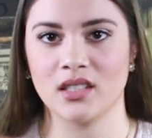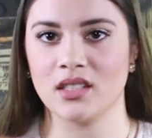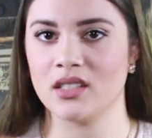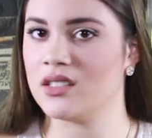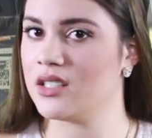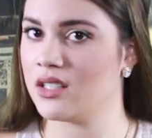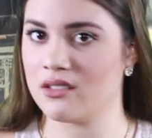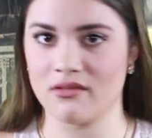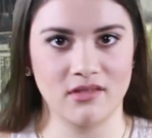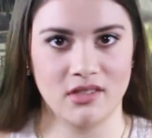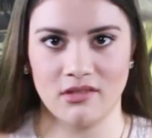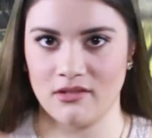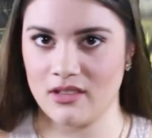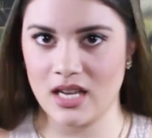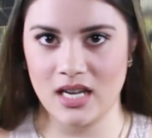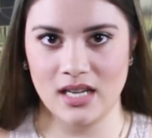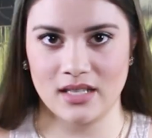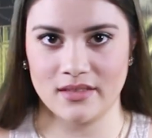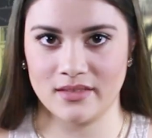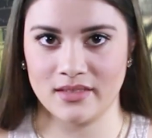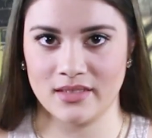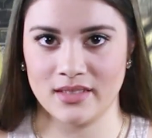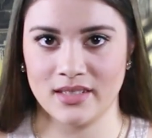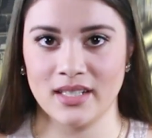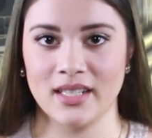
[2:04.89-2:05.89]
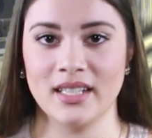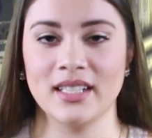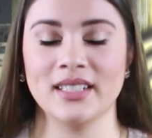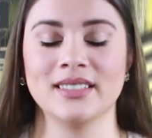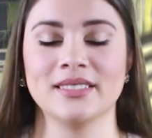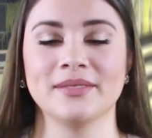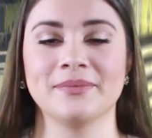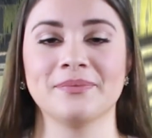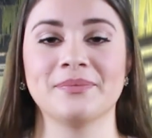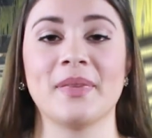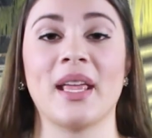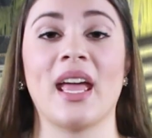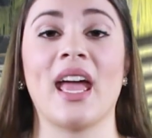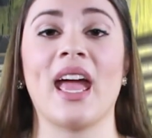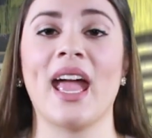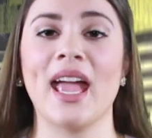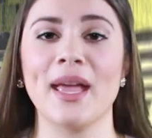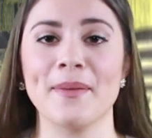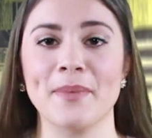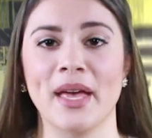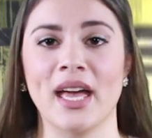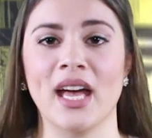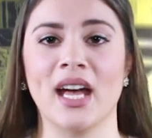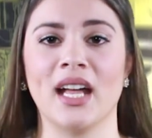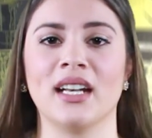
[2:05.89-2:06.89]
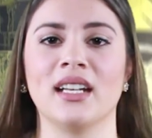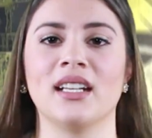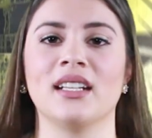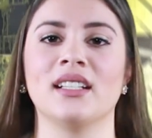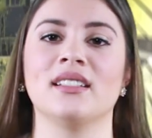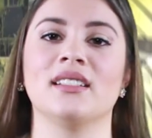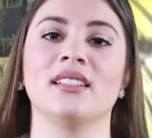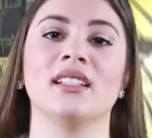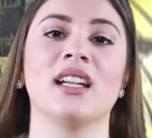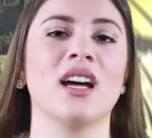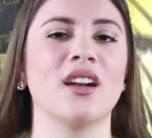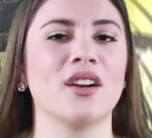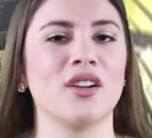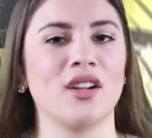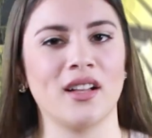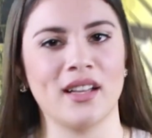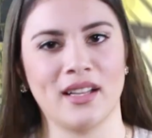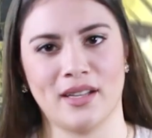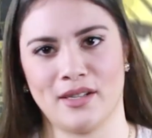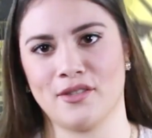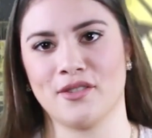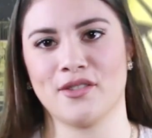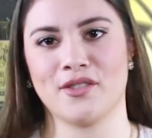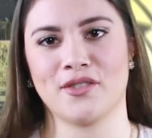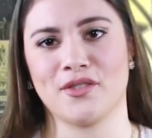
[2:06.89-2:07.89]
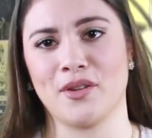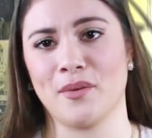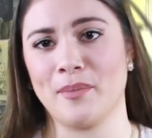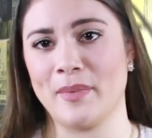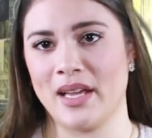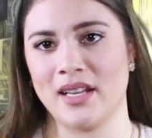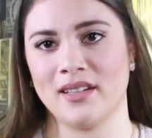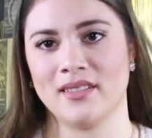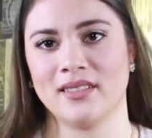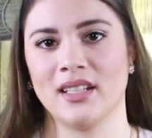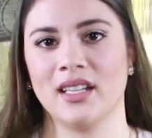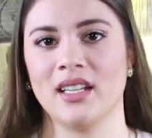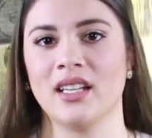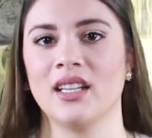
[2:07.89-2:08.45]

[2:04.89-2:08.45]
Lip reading: Don't do that. Hey man, not all editors are men.